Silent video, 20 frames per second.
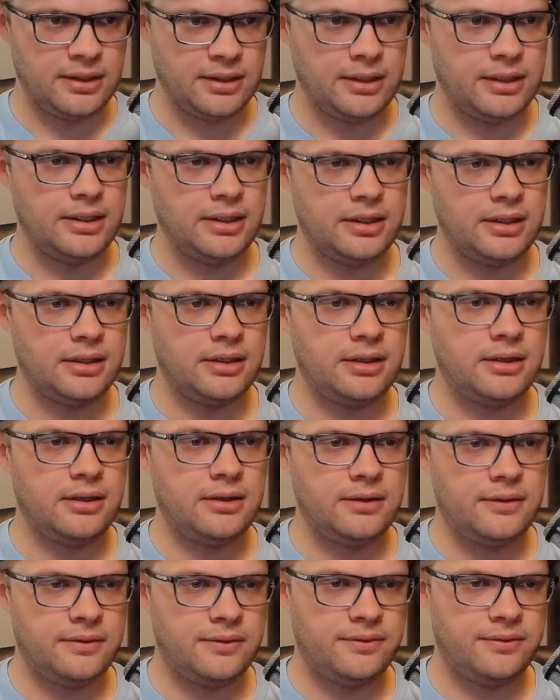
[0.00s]

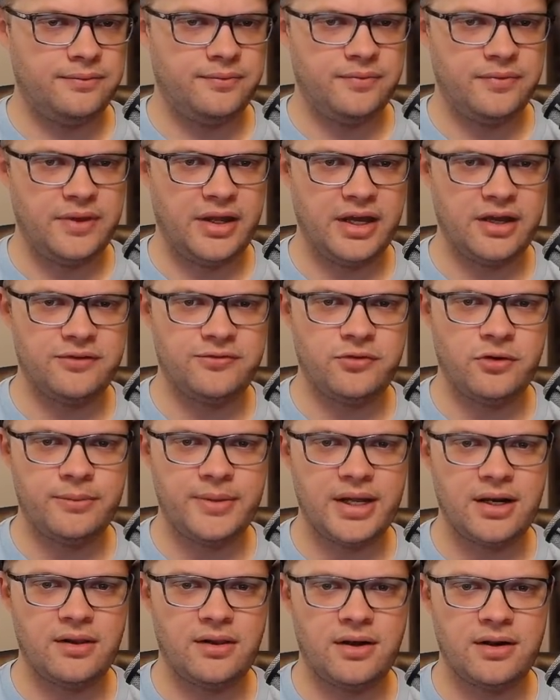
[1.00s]
I could
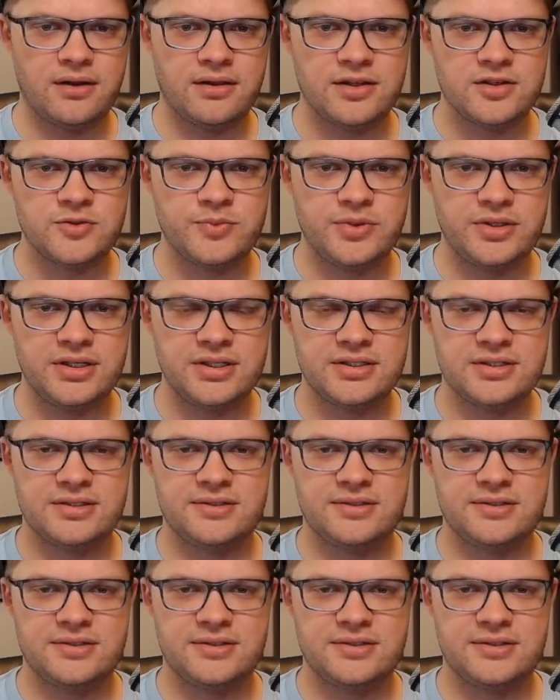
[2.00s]
format a lot of this, but I